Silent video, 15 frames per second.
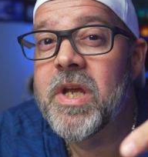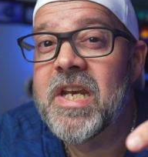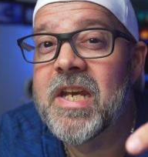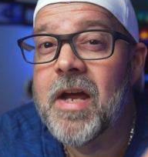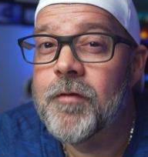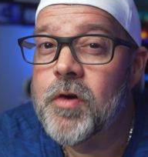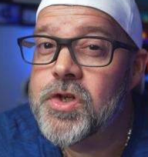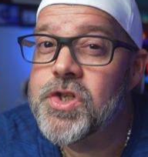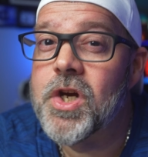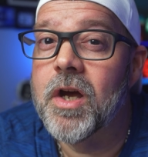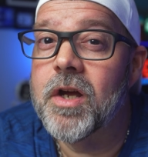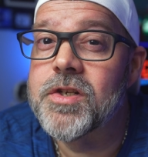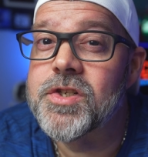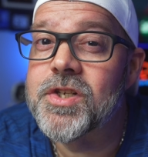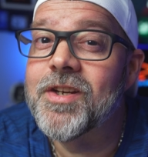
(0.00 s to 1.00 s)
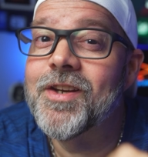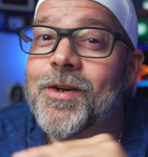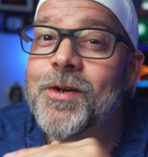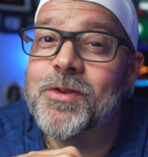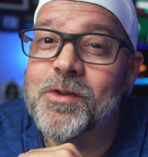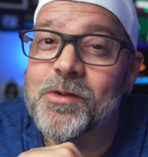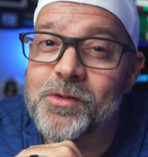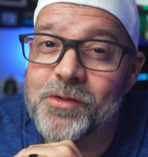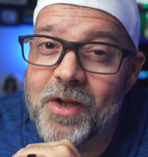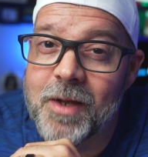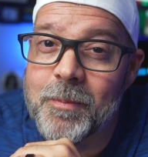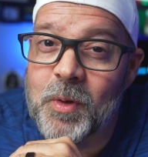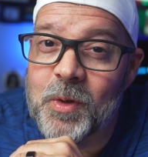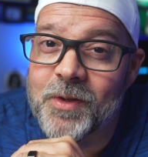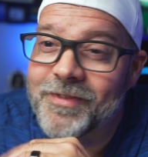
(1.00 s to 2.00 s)
we never judge here at this
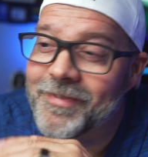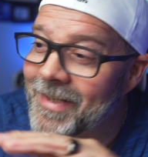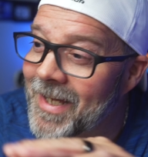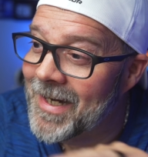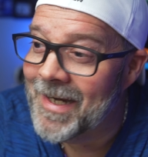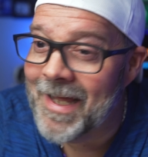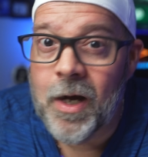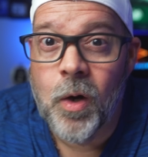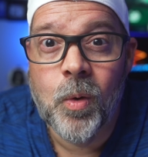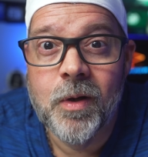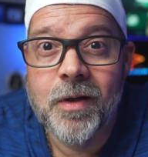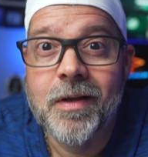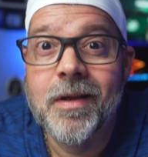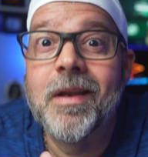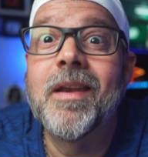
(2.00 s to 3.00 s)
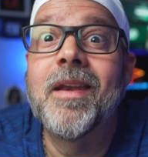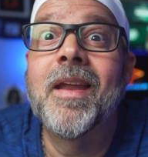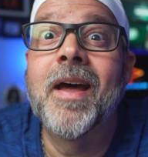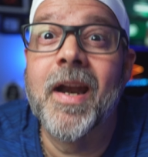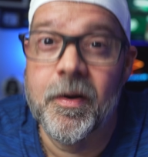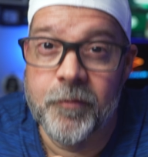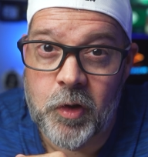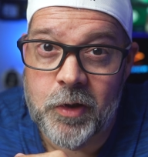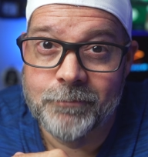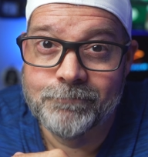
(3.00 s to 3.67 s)
table. Not now, not ever.